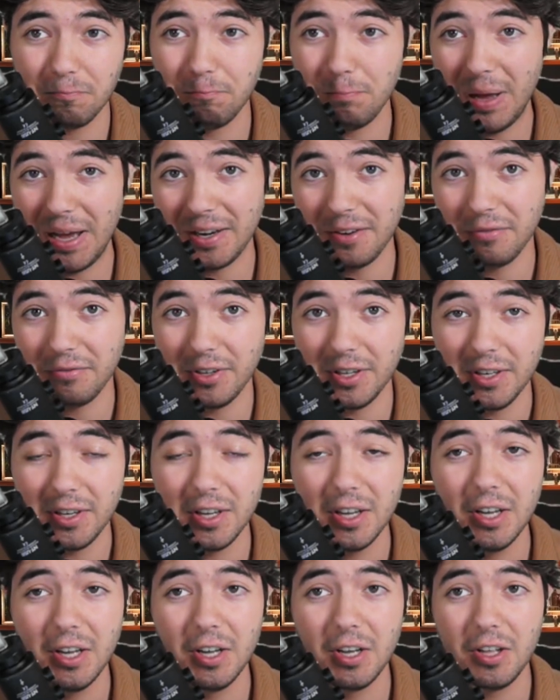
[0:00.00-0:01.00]
benefit,
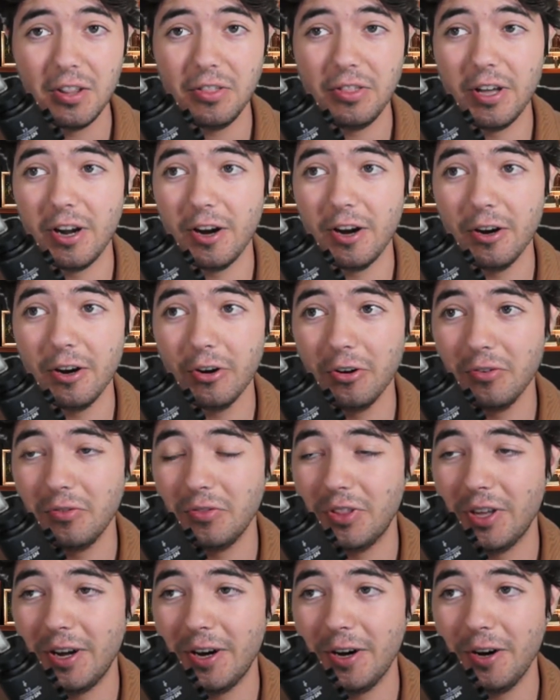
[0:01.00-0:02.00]

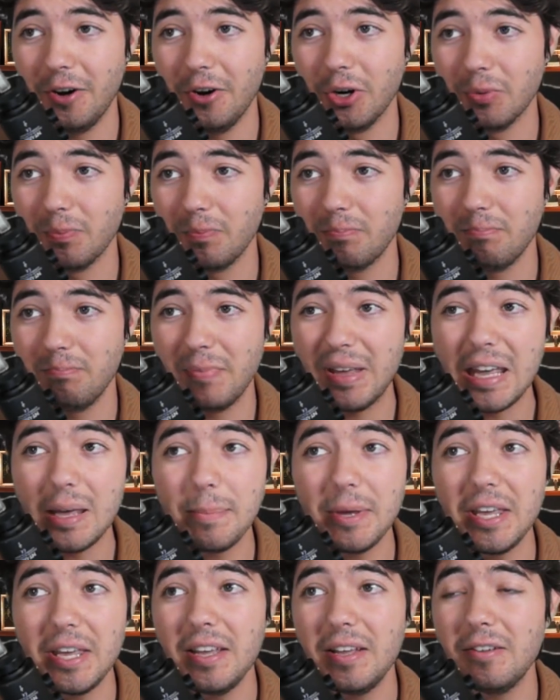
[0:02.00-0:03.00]
they're
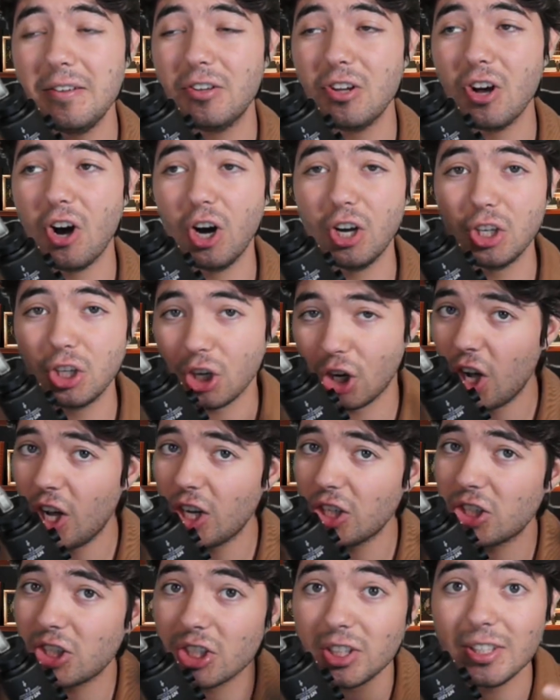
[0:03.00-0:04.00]
maybe
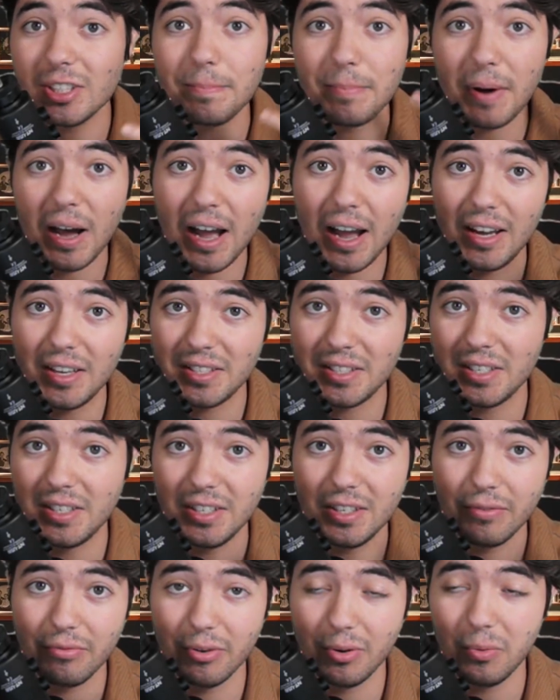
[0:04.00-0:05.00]
unconsciously biased in
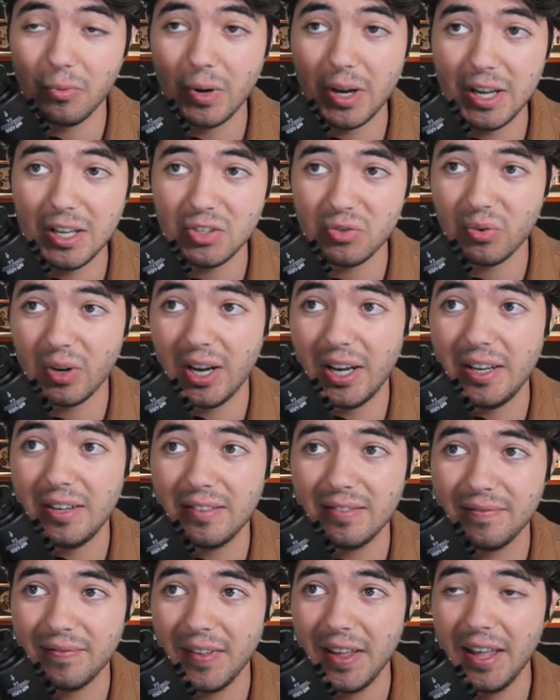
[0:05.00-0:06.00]
different ways, right?
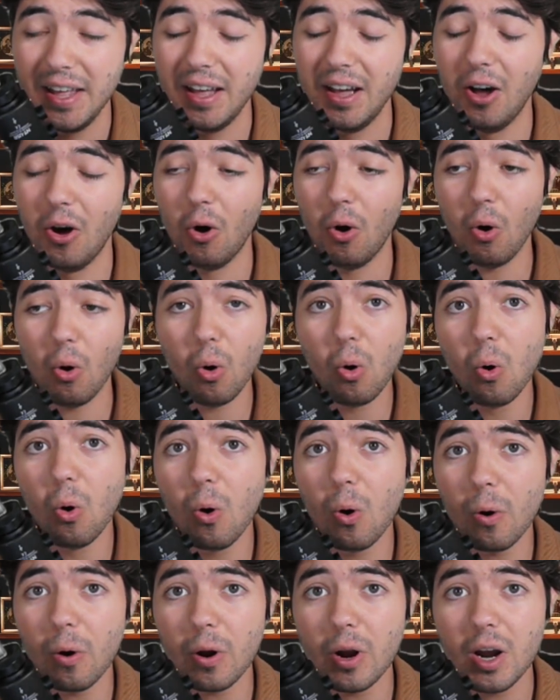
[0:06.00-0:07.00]

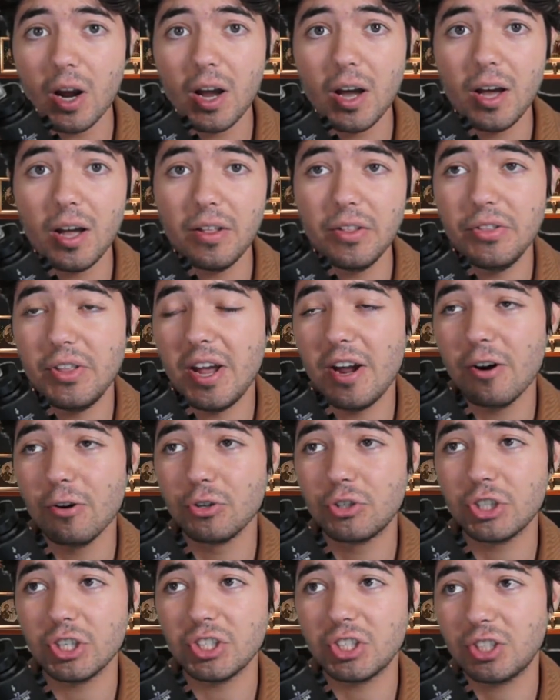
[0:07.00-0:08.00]
Or they're
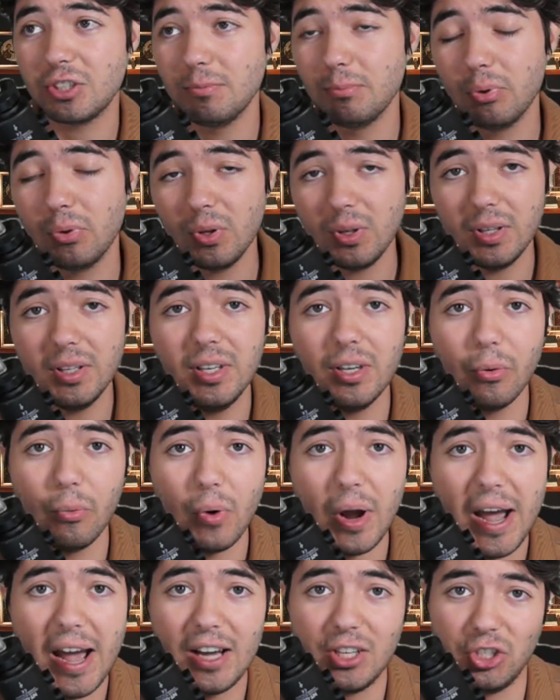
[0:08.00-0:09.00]
just completely
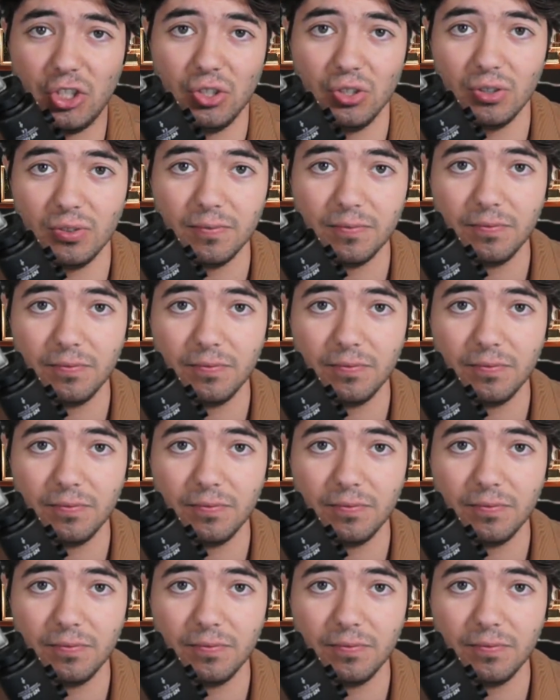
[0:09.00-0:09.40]
irrational